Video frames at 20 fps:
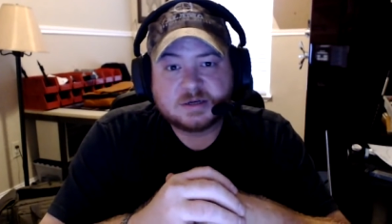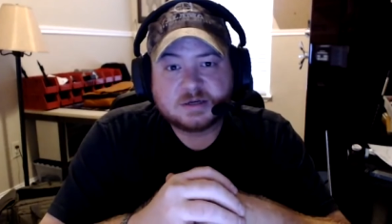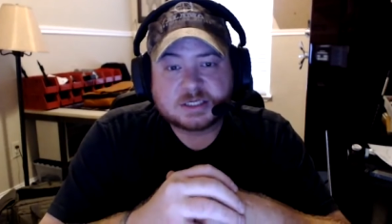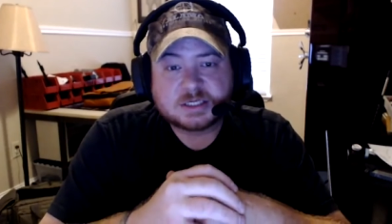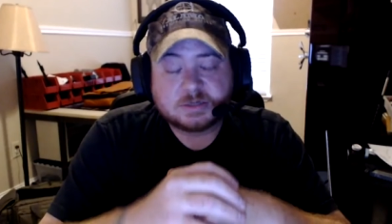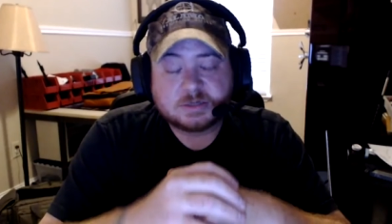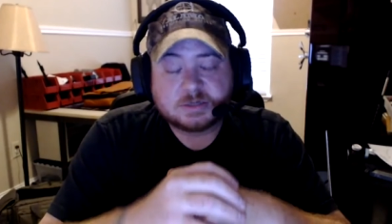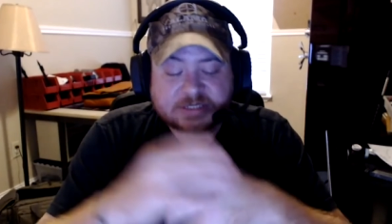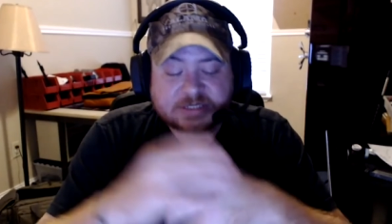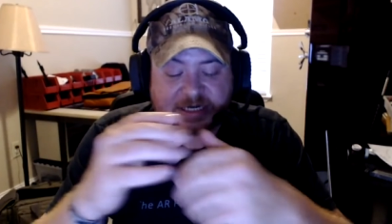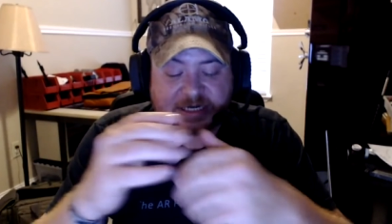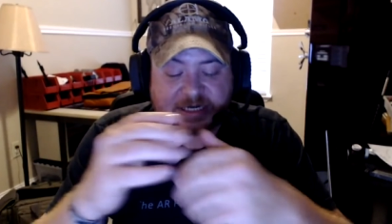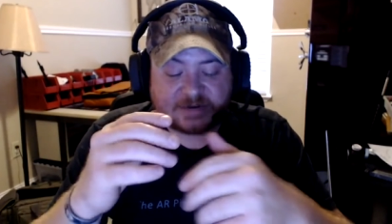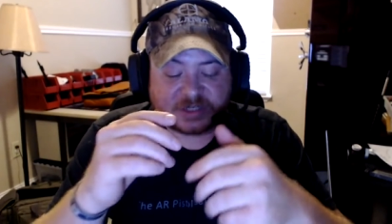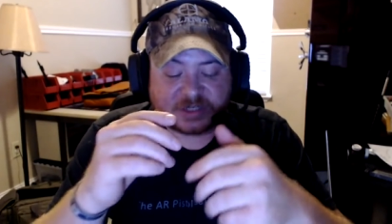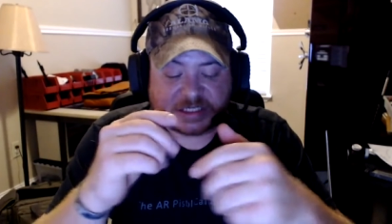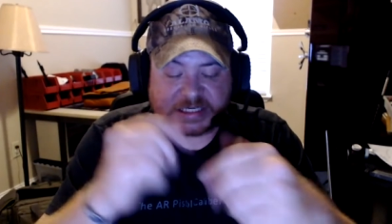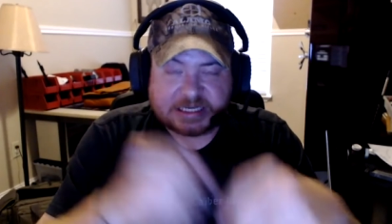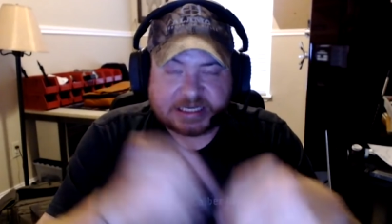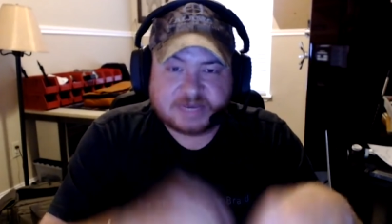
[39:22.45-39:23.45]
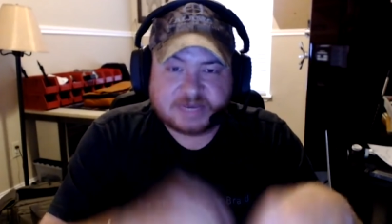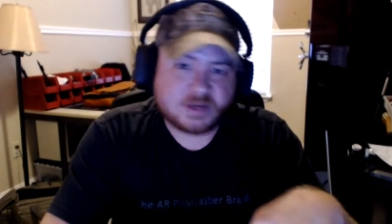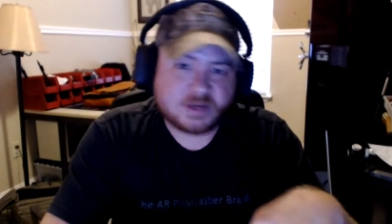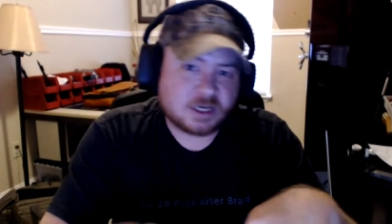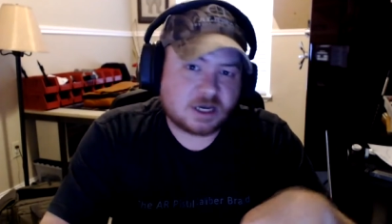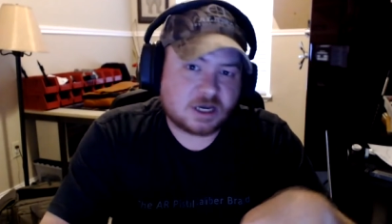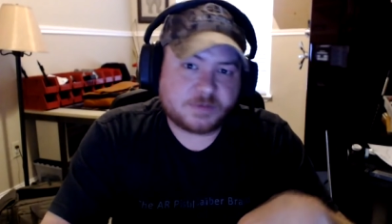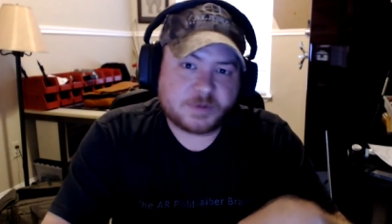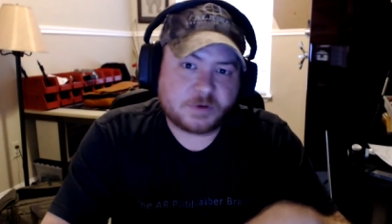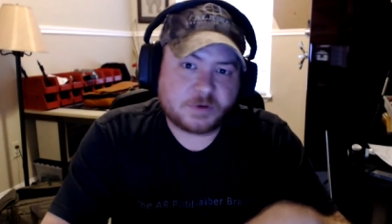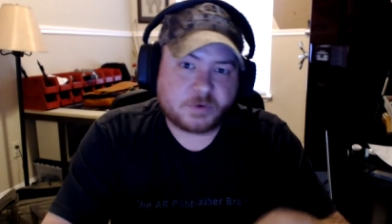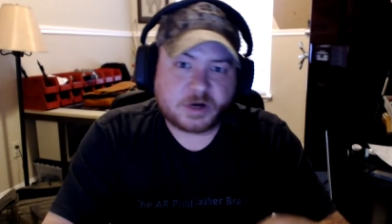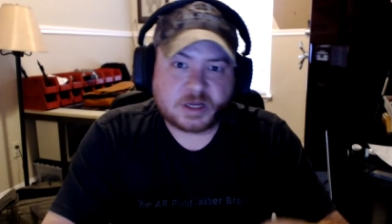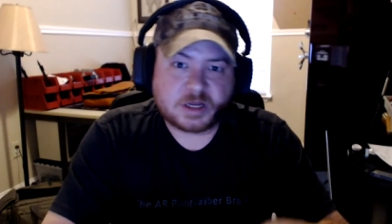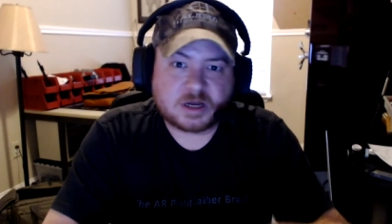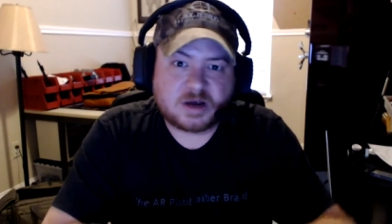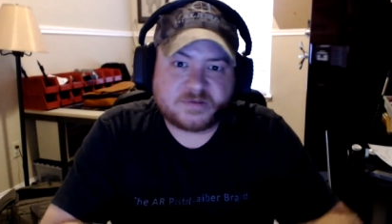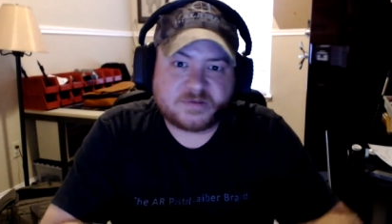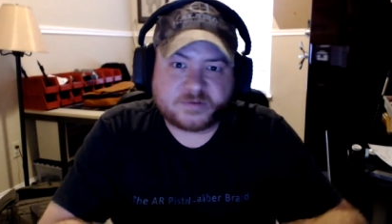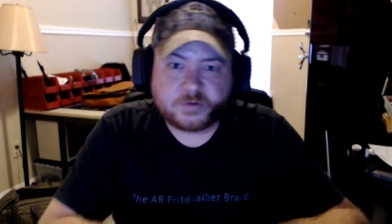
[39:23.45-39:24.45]
So instead of just giving up and
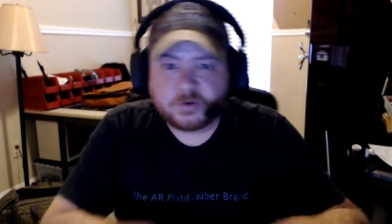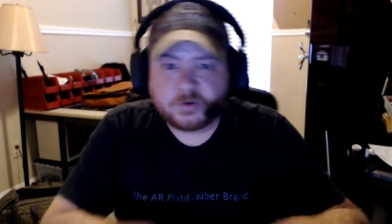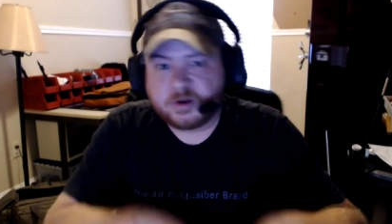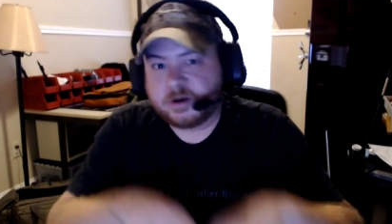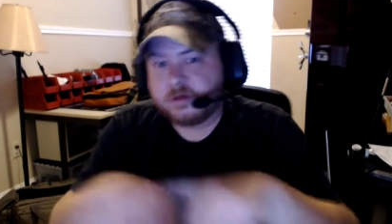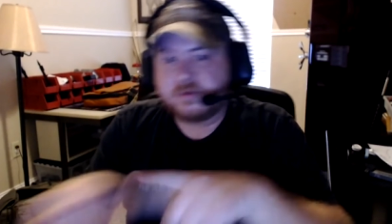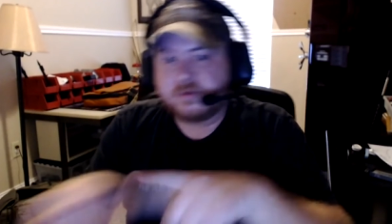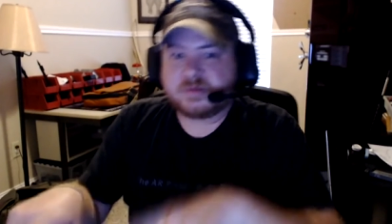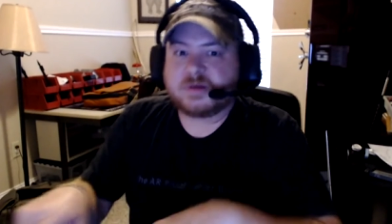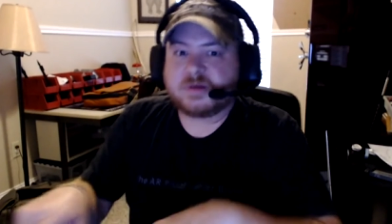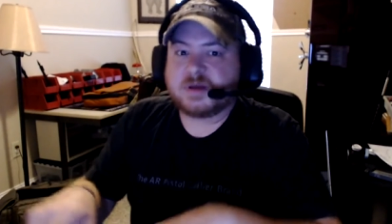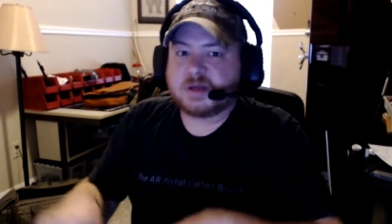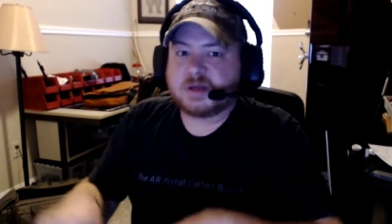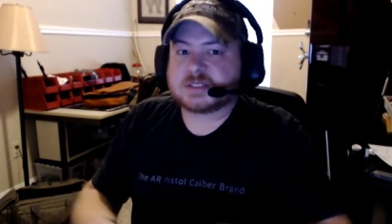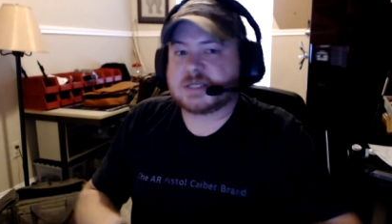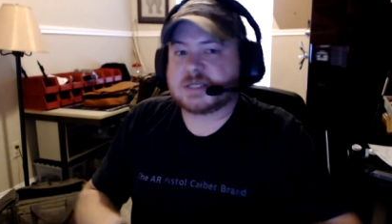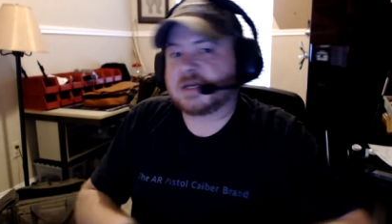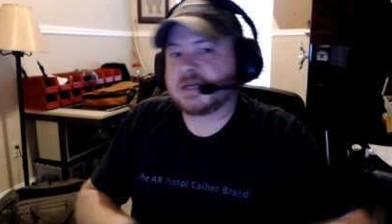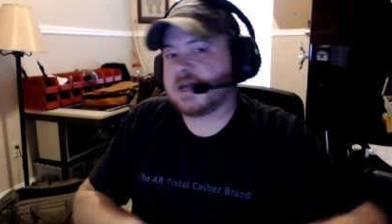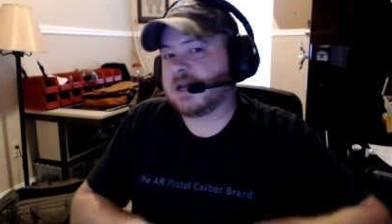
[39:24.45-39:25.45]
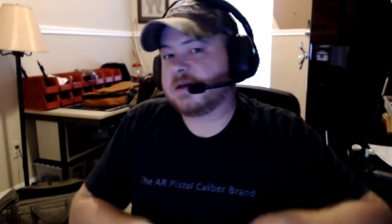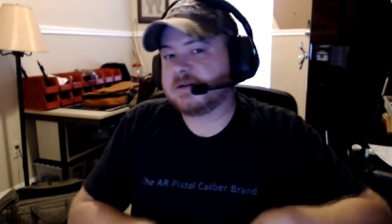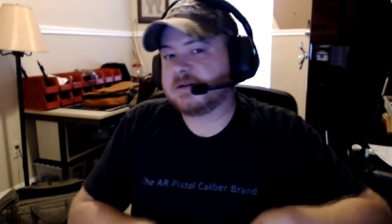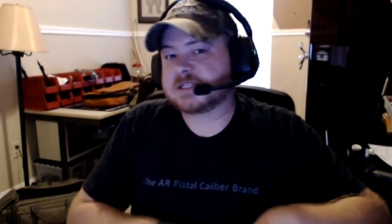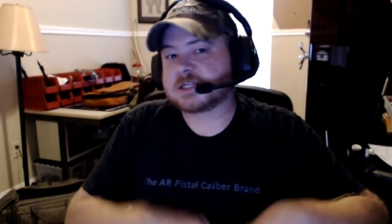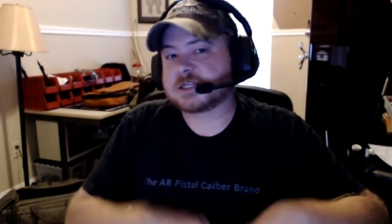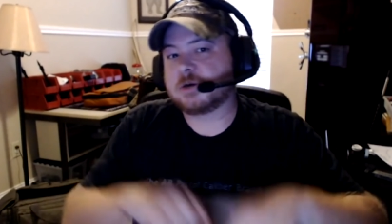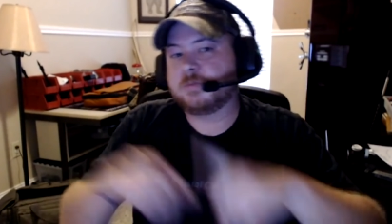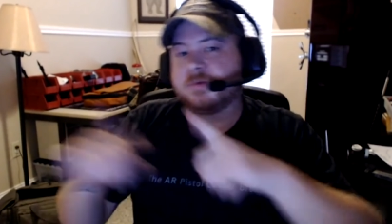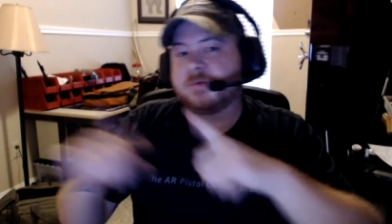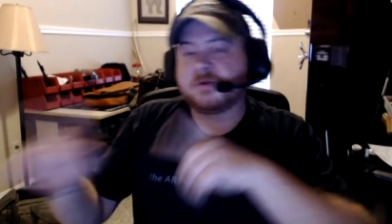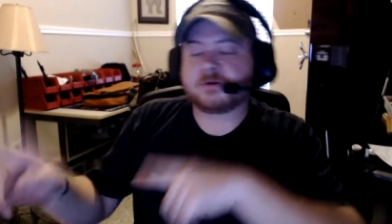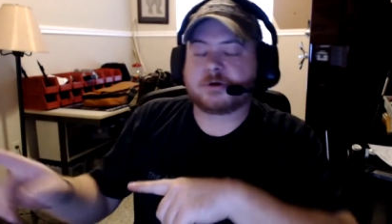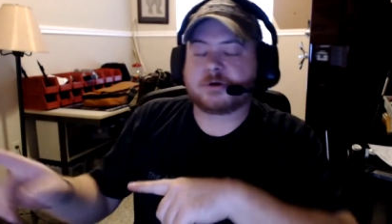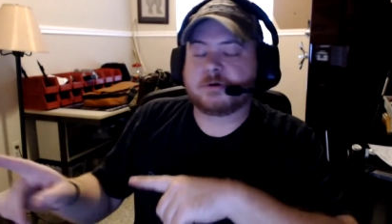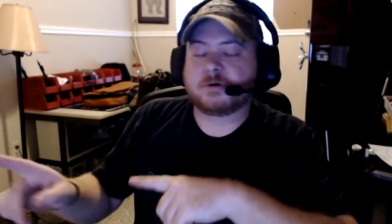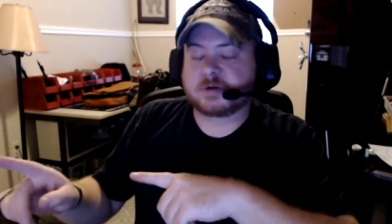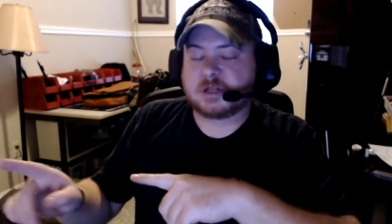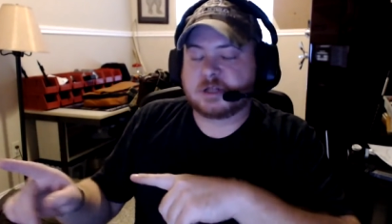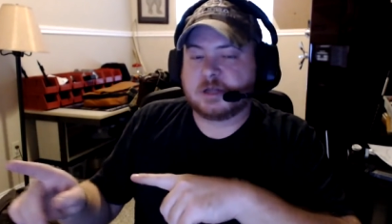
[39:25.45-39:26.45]
running off to a new thing, saying, hey, let's go build our
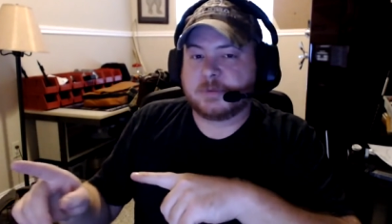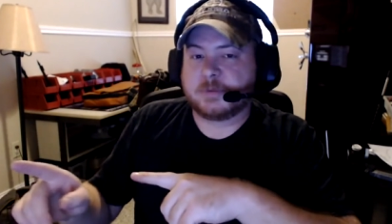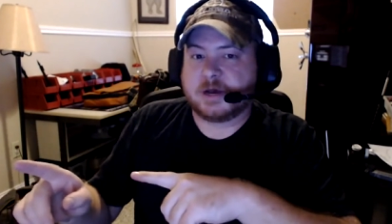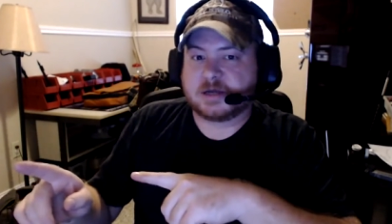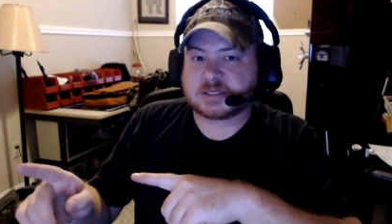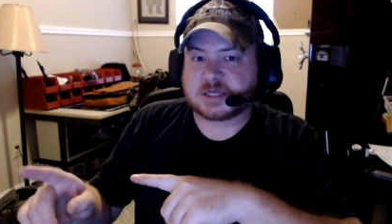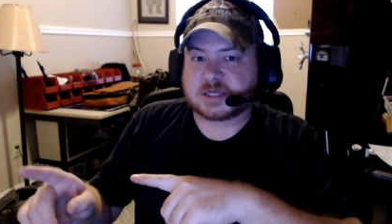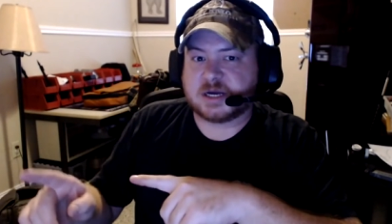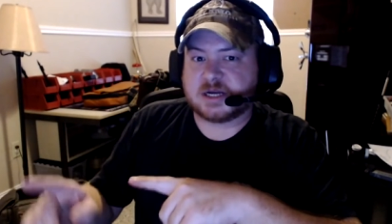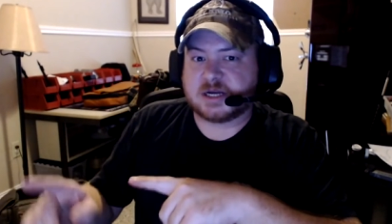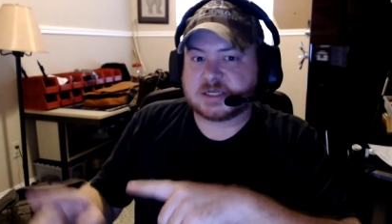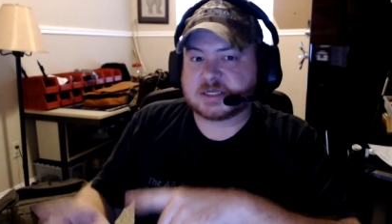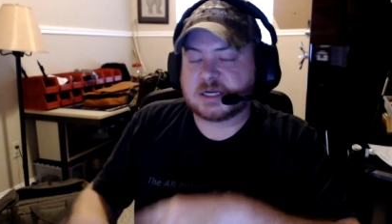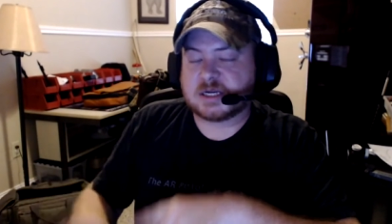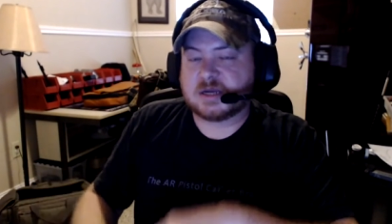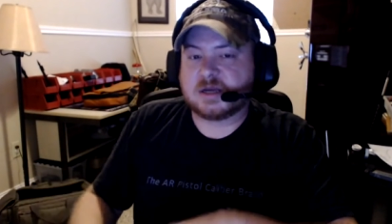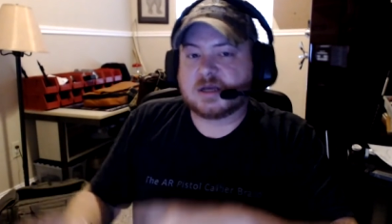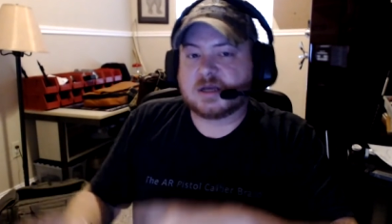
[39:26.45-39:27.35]
own clubhouse, guys,